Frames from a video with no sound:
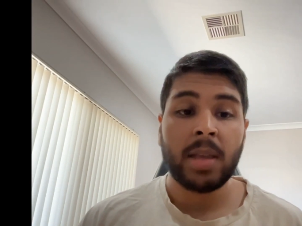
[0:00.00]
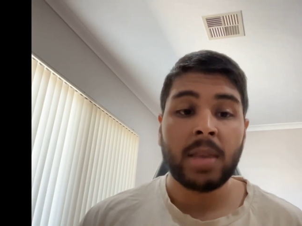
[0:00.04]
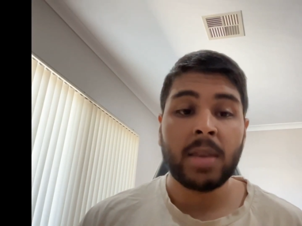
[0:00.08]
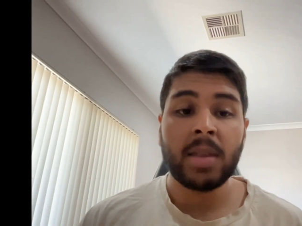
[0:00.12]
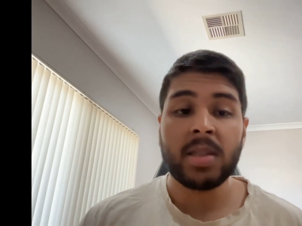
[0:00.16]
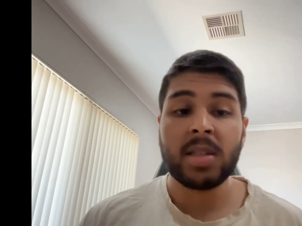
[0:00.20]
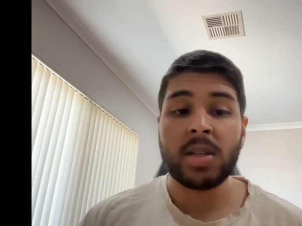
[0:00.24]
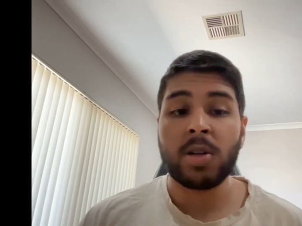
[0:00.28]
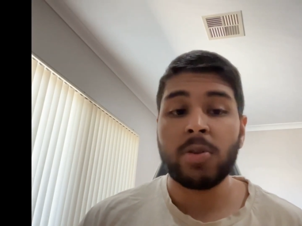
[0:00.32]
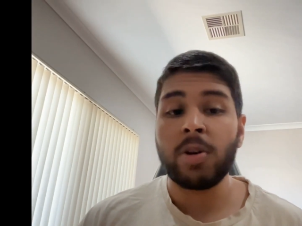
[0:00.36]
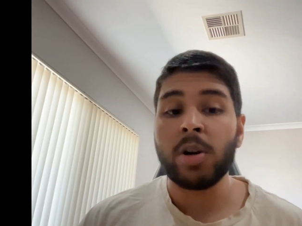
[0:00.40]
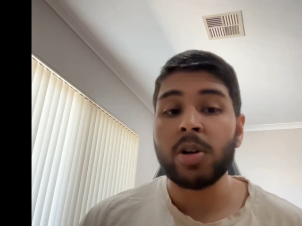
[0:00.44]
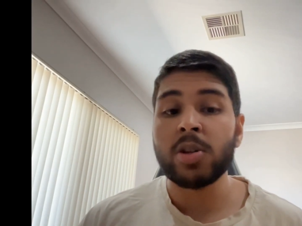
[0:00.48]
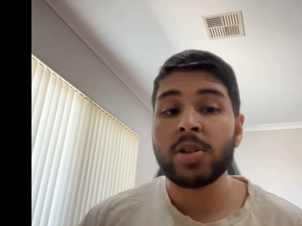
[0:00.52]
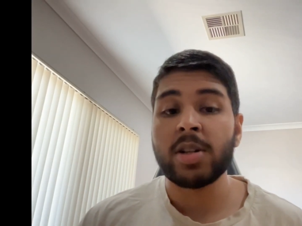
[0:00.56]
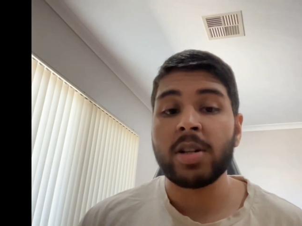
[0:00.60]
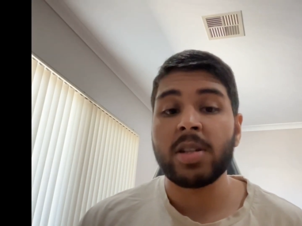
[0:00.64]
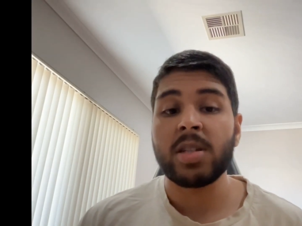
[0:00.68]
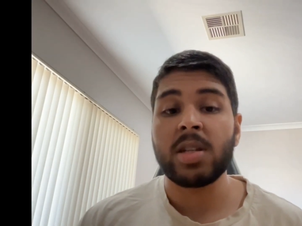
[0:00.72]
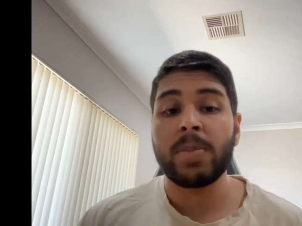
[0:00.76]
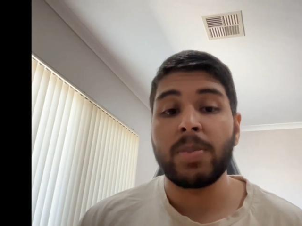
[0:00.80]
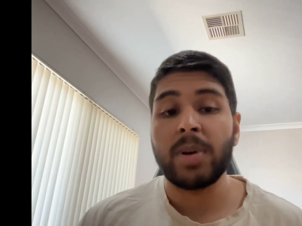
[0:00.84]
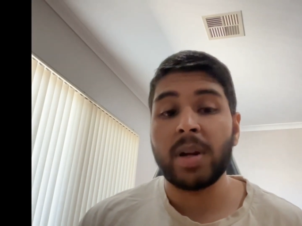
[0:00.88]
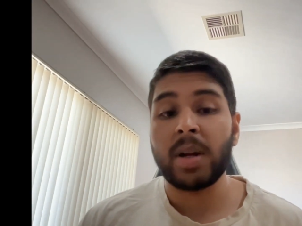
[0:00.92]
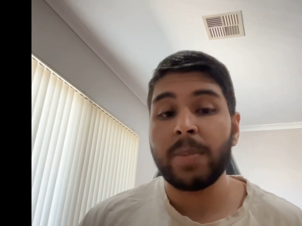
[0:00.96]
This erosion
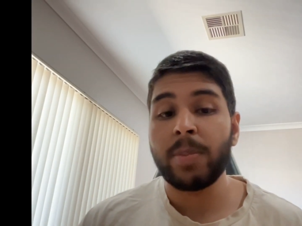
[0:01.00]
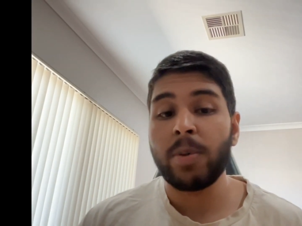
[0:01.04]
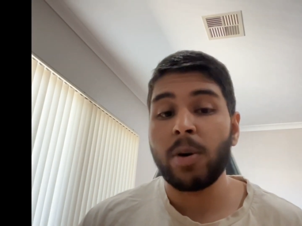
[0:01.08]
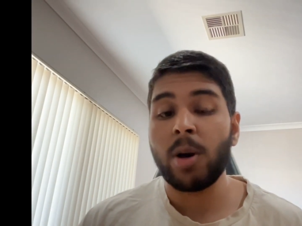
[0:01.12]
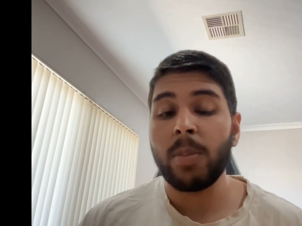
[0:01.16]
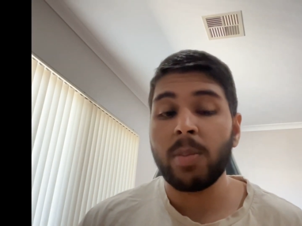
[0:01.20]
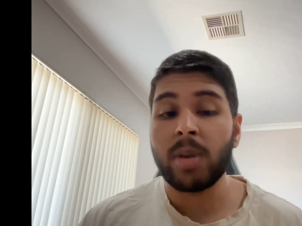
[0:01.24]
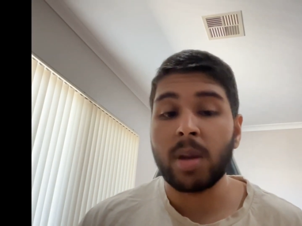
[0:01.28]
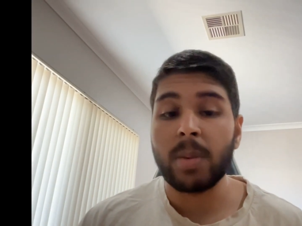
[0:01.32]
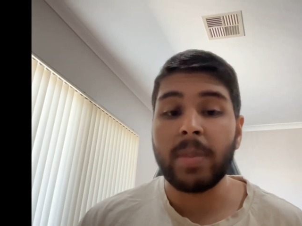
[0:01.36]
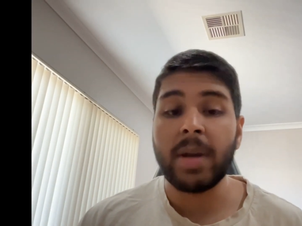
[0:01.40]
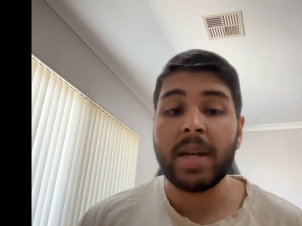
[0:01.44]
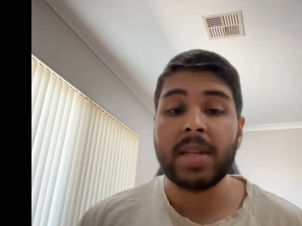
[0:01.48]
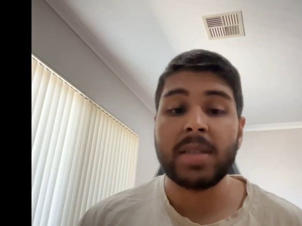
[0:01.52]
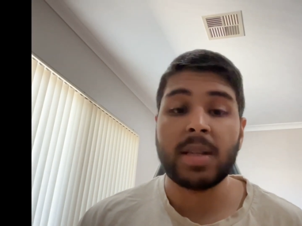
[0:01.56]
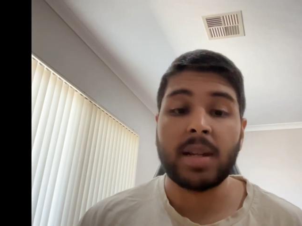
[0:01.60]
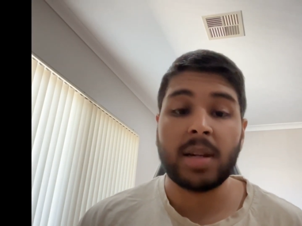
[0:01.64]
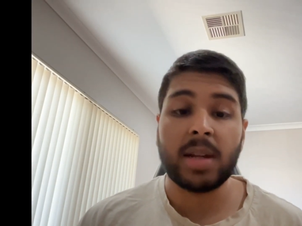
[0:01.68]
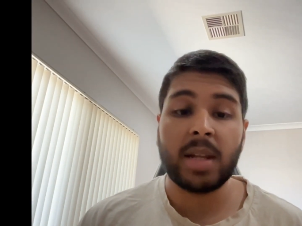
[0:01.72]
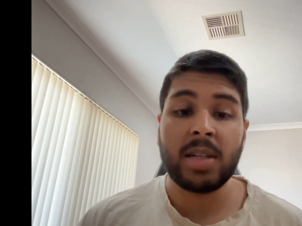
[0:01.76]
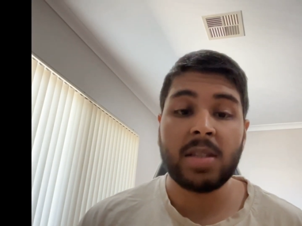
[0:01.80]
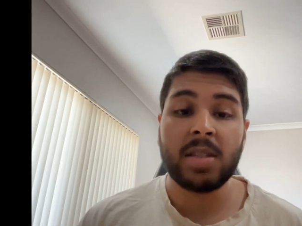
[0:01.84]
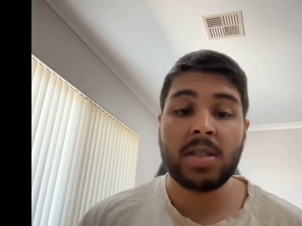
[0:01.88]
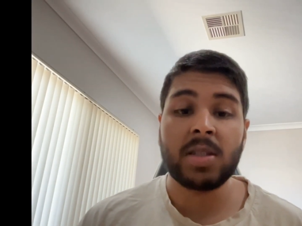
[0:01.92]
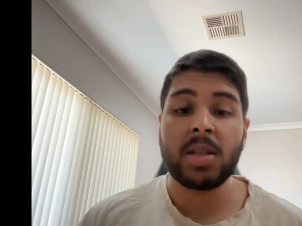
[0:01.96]
is a big problem as it
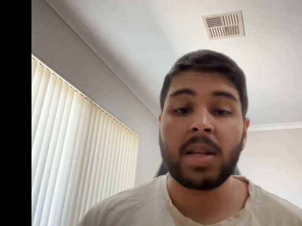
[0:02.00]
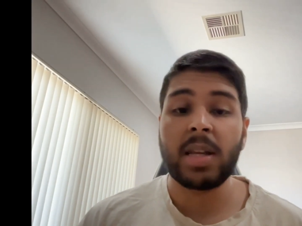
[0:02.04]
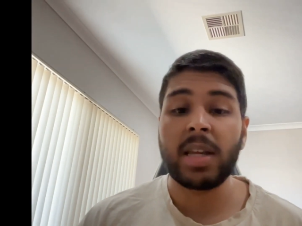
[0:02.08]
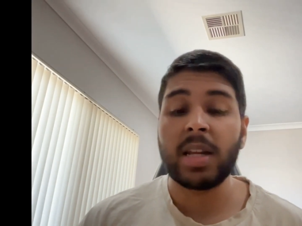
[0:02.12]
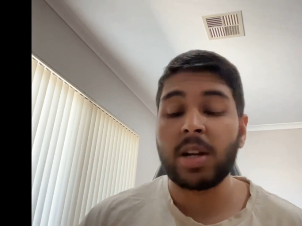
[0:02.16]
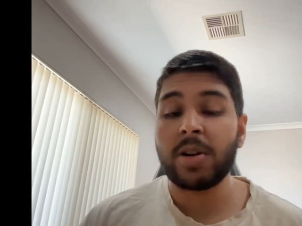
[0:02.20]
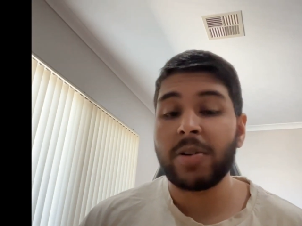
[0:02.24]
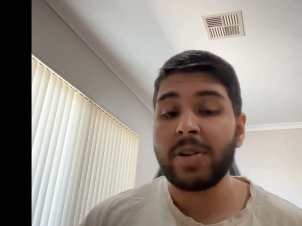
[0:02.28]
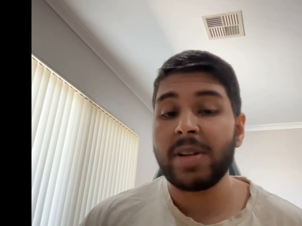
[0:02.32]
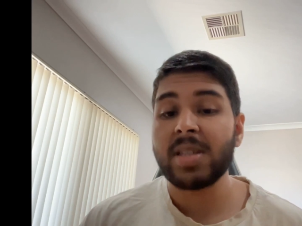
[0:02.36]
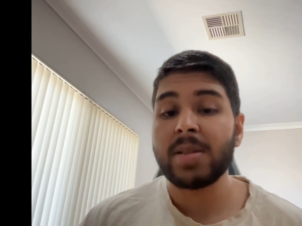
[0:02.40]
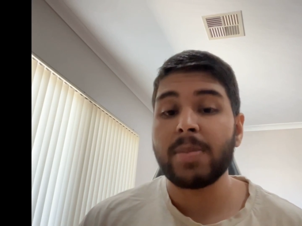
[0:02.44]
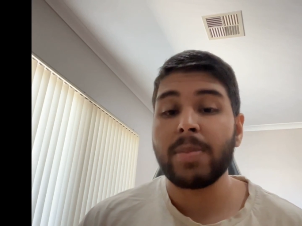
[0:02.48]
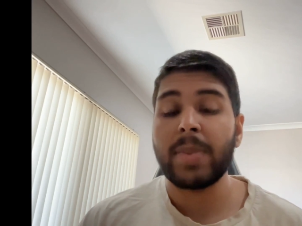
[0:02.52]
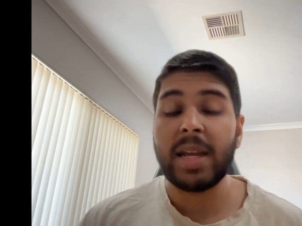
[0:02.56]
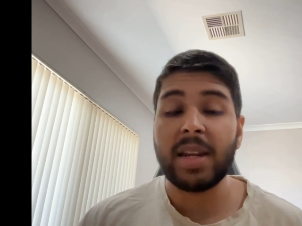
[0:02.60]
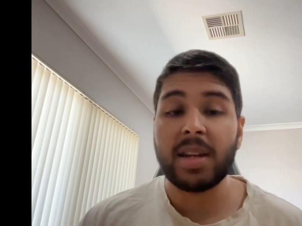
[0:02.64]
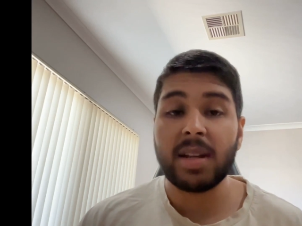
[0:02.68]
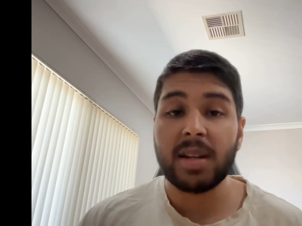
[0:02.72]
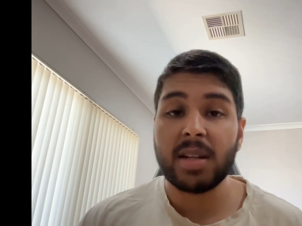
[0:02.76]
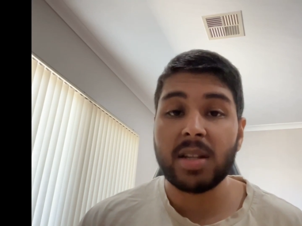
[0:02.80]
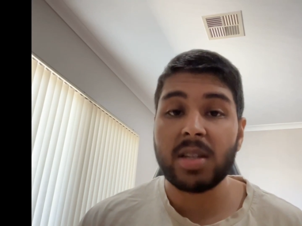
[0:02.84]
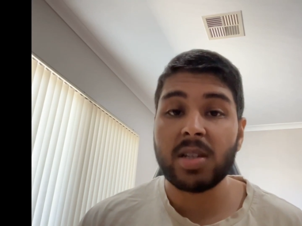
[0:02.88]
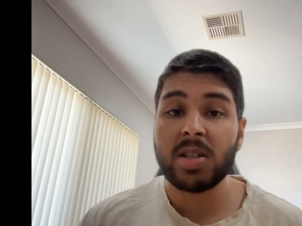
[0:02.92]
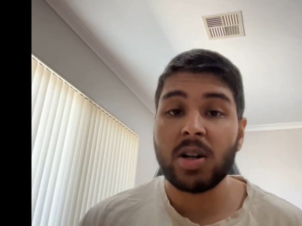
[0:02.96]
leads to increased
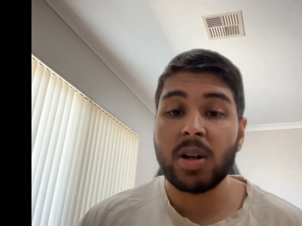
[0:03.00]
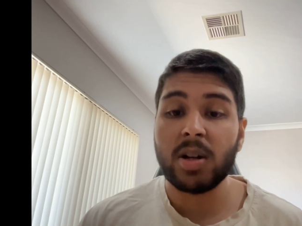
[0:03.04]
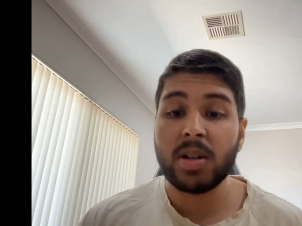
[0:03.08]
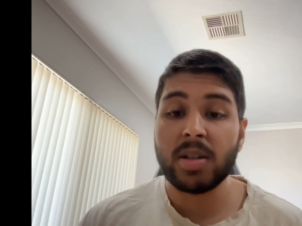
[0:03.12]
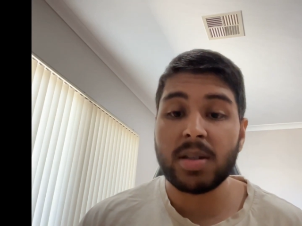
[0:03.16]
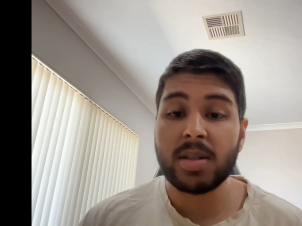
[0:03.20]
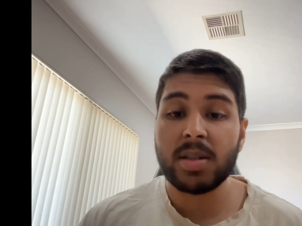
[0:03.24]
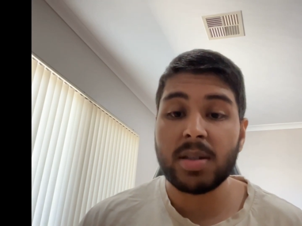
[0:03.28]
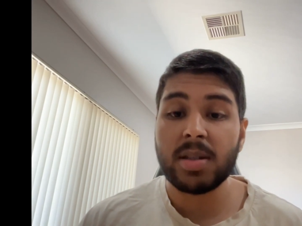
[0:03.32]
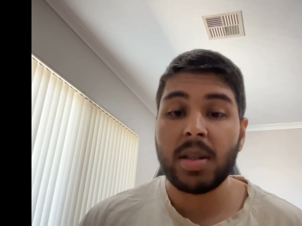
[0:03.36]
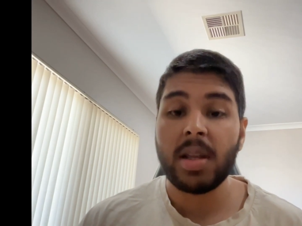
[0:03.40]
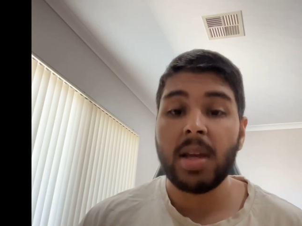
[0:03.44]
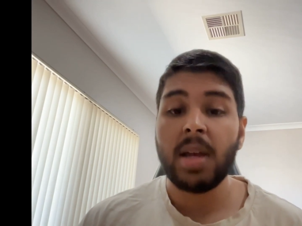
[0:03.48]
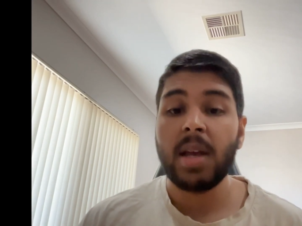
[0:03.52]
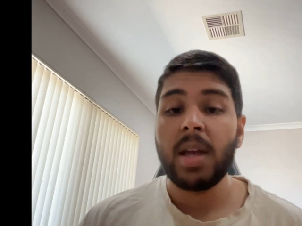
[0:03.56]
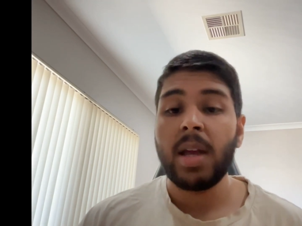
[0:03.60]
maintenance costs